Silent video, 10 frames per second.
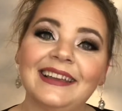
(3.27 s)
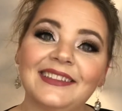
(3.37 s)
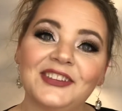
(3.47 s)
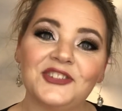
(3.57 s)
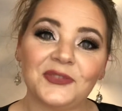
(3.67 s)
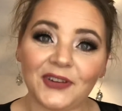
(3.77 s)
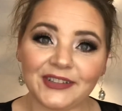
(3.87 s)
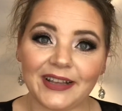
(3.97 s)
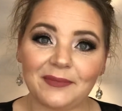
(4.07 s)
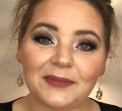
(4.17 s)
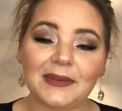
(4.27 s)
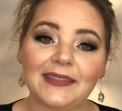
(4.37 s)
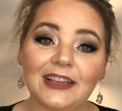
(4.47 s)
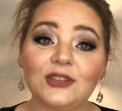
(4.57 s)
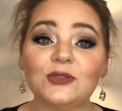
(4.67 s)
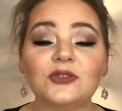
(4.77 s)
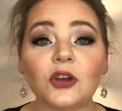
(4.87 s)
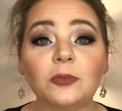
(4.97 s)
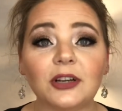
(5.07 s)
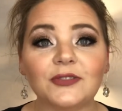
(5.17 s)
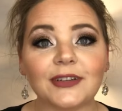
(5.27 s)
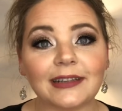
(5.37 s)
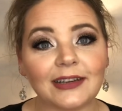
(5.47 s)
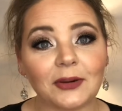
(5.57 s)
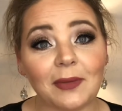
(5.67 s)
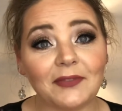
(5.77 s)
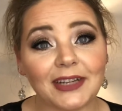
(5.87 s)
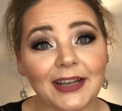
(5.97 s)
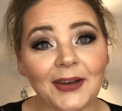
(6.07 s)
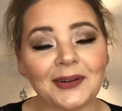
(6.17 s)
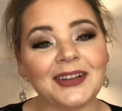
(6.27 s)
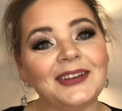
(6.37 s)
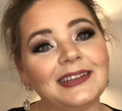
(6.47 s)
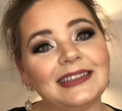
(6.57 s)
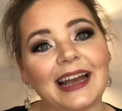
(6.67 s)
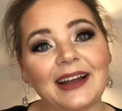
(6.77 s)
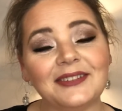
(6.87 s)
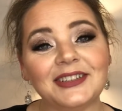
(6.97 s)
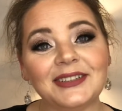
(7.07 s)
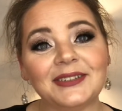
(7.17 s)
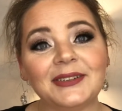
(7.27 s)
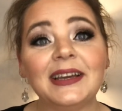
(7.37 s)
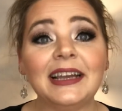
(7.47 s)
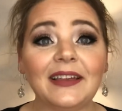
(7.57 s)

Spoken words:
If this is your first time with me, thank you so much for clicking on my video. I know you didn't have to.